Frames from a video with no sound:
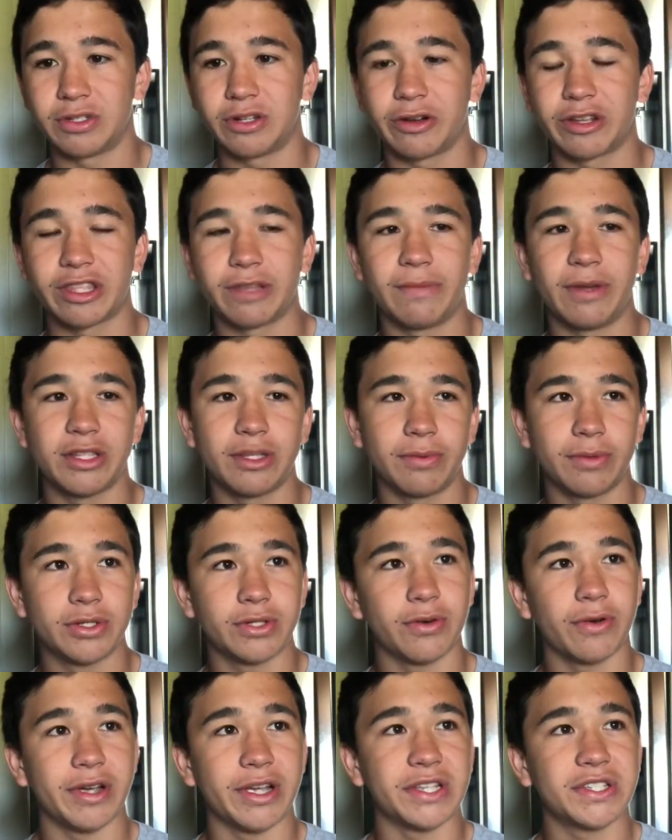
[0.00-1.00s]
During the multiple
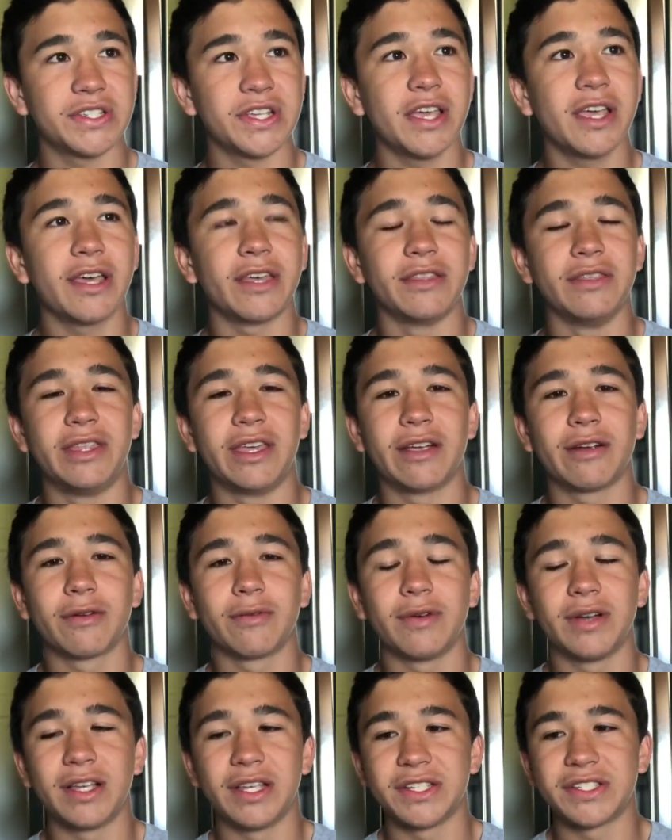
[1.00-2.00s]
choice, there
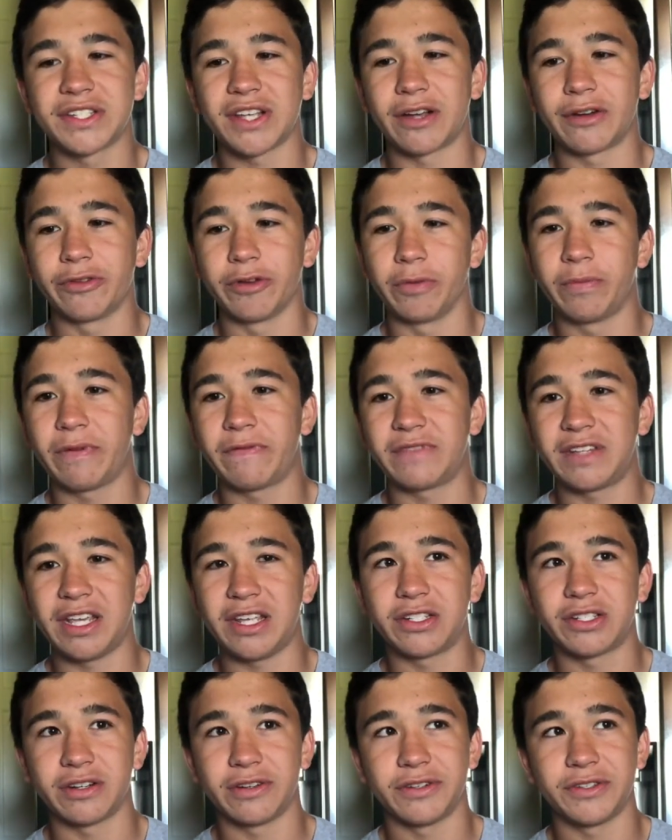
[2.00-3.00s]
was a group of
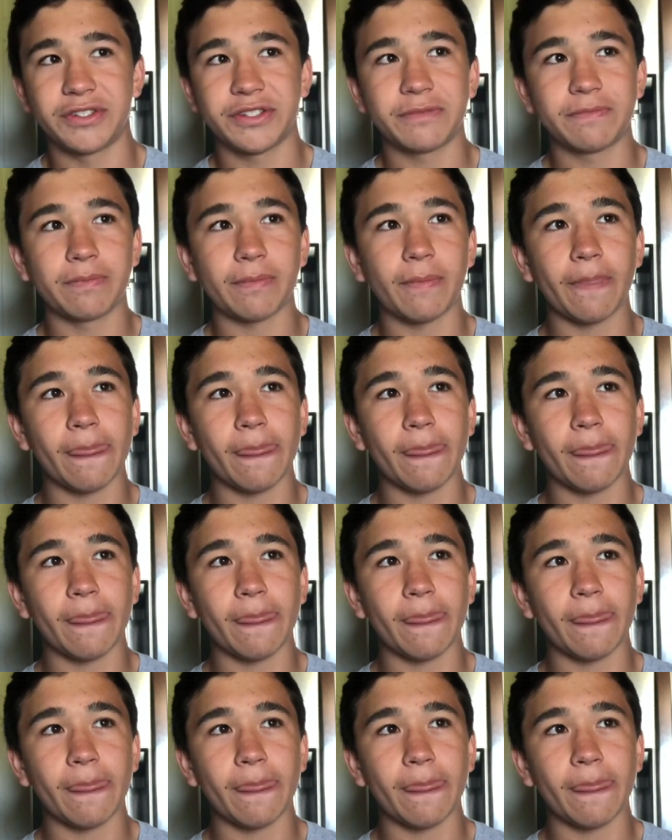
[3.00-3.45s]
teachers